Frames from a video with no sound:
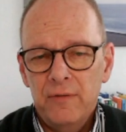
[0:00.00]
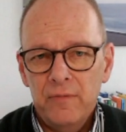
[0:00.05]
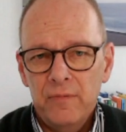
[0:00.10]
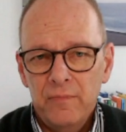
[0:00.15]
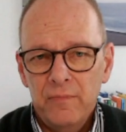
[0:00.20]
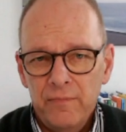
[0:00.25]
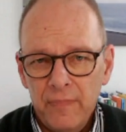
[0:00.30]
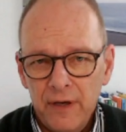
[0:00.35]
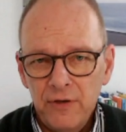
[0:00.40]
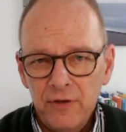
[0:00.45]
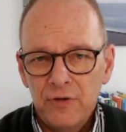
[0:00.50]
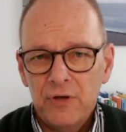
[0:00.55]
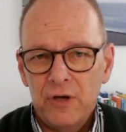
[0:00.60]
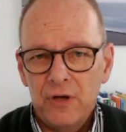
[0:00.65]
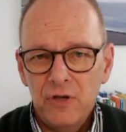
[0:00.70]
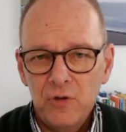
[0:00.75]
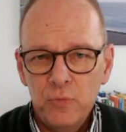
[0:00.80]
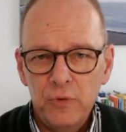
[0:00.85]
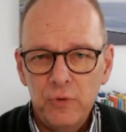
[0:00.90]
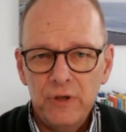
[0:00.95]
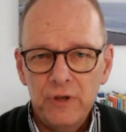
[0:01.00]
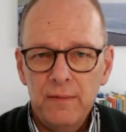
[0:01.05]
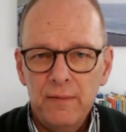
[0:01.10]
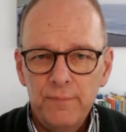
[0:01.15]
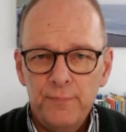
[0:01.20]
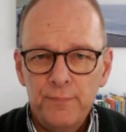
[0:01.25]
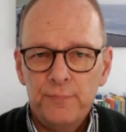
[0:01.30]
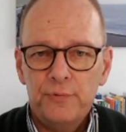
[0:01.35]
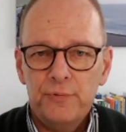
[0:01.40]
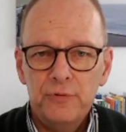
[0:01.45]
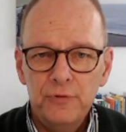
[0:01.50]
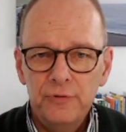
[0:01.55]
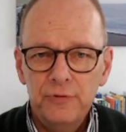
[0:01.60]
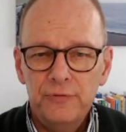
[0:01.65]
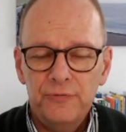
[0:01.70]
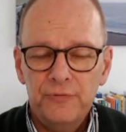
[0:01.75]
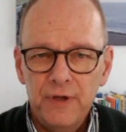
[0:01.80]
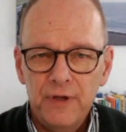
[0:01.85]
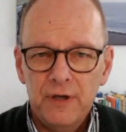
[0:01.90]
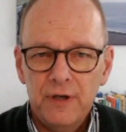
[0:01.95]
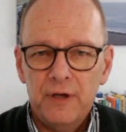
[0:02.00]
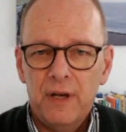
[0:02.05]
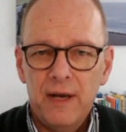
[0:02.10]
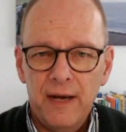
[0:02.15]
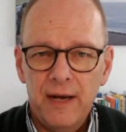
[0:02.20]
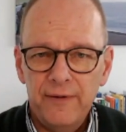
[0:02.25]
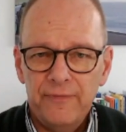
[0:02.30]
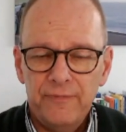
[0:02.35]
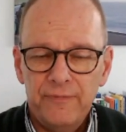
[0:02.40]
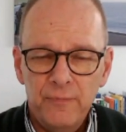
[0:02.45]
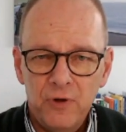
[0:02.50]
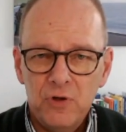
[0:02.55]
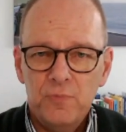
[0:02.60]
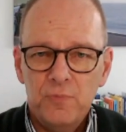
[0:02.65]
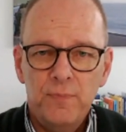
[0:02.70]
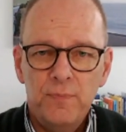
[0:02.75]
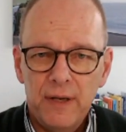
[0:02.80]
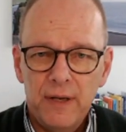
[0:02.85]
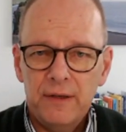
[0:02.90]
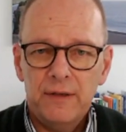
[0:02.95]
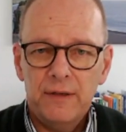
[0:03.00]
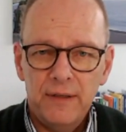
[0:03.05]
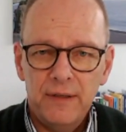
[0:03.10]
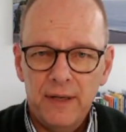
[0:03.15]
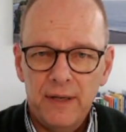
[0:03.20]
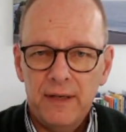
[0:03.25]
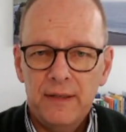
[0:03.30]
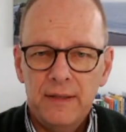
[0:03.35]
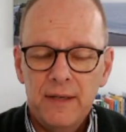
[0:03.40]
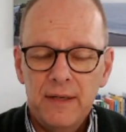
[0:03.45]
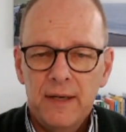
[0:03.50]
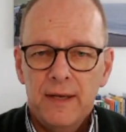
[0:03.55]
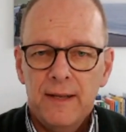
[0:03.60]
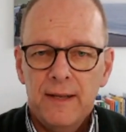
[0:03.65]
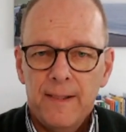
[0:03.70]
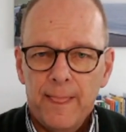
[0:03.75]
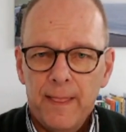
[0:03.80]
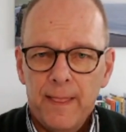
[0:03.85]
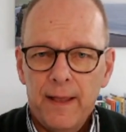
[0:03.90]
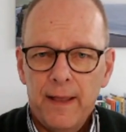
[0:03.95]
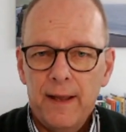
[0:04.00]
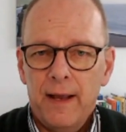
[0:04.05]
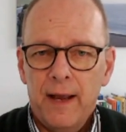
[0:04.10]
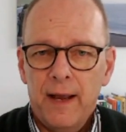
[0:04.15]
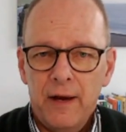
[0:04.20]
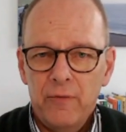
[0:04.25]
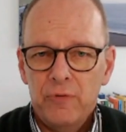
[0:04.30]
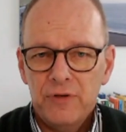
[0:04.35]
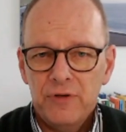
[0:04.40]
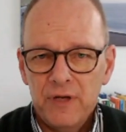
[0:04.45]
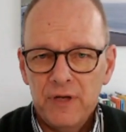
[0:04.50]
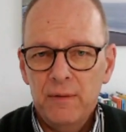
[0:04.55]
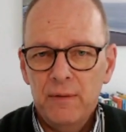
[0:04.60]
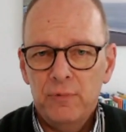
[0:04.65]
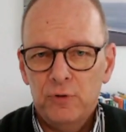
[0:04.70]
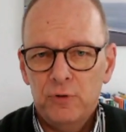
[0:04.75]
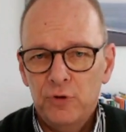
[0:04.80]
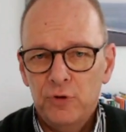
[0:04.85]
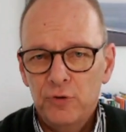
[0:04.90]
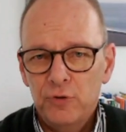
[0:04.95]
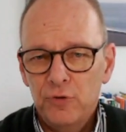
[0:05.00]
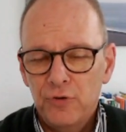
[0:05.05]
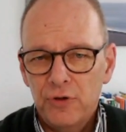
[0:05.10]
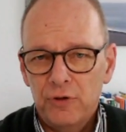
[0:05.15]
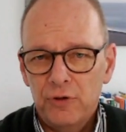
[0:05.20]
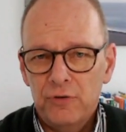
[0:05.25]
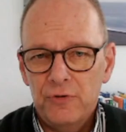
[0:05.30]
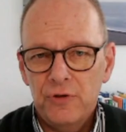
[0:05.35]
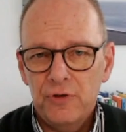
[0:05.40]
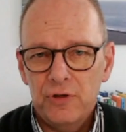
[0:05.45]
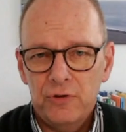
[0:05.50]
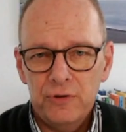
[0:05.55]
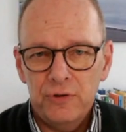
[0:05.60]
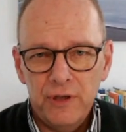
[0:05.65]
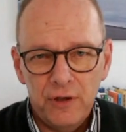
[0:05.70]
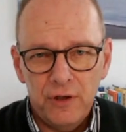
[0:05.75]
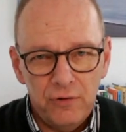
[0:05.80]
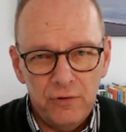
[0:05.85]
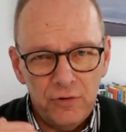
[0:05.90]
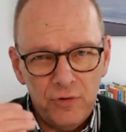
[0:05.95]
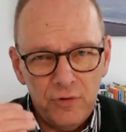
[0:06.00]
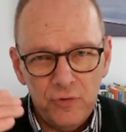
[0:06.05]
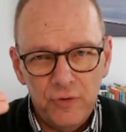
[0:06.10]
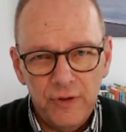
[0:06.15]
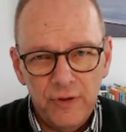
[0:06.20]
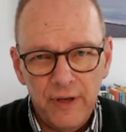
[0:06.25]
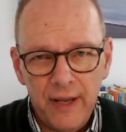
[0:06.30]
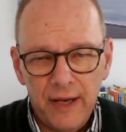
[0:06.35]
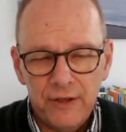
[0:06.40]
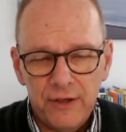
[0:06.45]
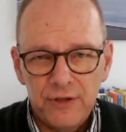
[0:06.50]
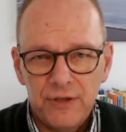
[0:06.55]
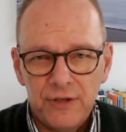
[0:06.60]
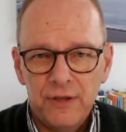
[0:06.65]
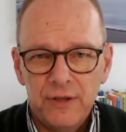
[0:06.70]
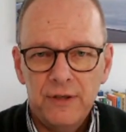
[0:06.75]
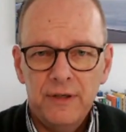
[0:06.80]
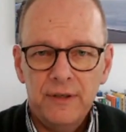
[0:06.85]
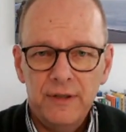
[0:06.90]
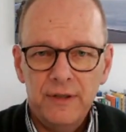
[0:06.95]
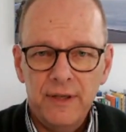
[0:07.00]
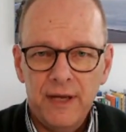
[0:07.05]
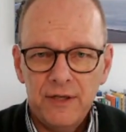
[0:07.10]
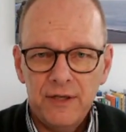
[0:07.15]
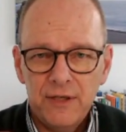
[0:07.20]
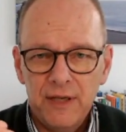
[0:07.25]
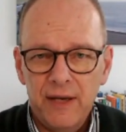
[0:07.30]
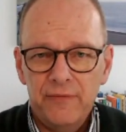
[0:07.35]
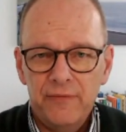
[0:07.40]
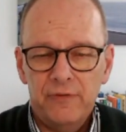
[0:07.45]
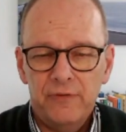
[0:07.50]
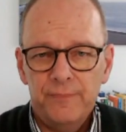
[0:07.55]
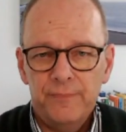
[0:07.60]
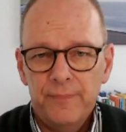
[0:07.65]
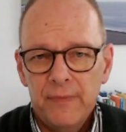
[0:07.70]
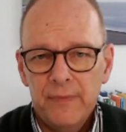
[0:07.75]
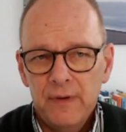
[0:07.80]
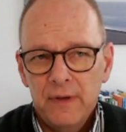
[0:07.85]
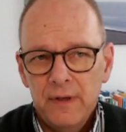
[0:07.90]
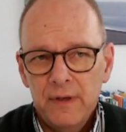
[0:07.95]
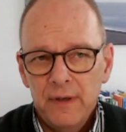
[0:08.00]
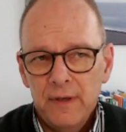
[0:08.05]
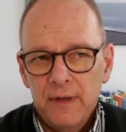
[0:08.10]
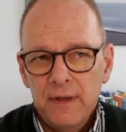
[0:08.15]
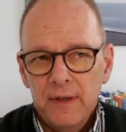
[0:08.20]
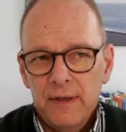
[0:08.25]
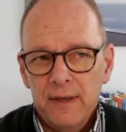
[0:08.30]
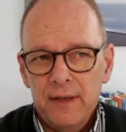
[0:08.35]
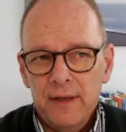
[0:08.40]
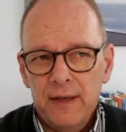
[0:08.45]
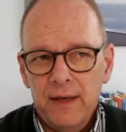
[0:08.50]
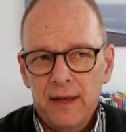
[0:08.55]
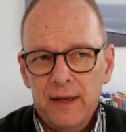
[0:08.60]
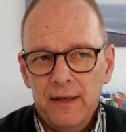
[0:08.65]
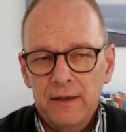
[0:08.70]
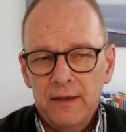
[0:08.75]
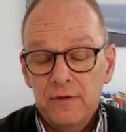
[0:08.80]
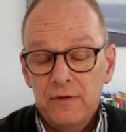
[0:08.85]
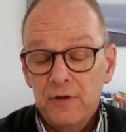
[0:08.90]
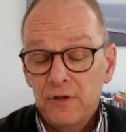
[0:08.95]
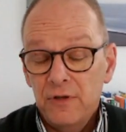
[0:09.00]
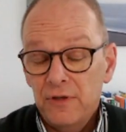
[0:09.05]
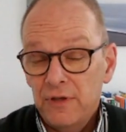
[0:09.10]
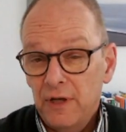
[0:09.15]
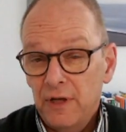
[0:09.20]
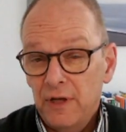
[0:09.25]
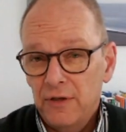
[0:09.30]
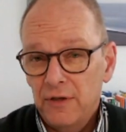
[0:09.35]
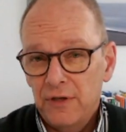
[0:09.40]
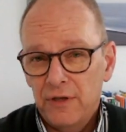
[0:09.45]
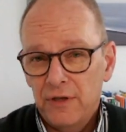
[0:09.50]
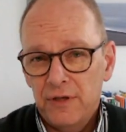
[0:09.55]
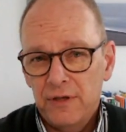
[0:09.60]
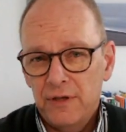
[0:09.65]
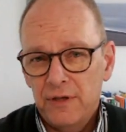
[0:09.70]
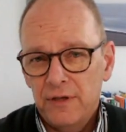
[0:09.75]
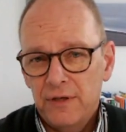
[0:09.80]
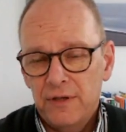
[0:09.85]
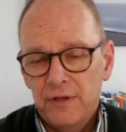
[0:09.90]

my sons would improve their life much better than I was able to do so. So they go to a next level, and since